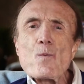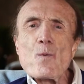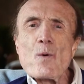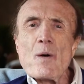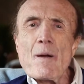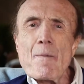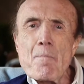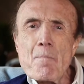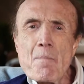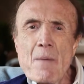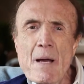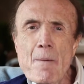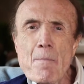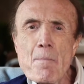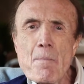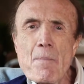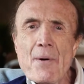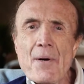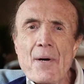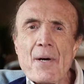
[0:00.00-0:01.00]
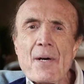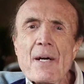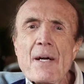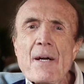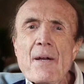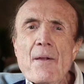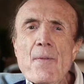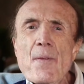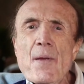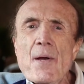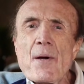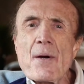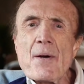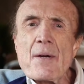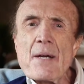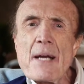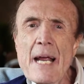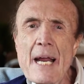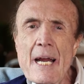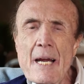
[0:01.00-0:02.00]
remember their
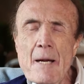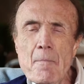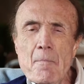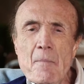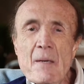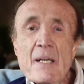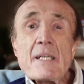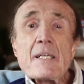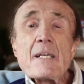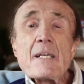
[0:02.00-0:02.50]
name.